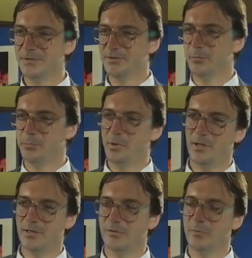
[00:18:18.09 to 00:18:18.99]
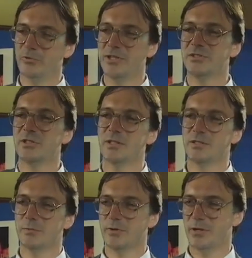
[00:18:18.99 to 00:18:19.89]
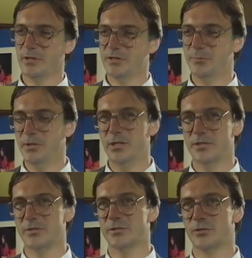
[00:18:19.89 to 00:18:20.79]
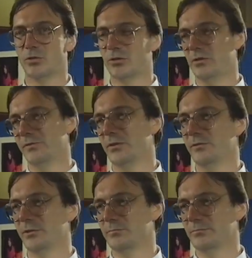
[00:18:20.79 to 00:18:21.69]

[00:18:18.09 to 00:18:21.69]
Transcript: some part of them resonates with the experience that's going on in front of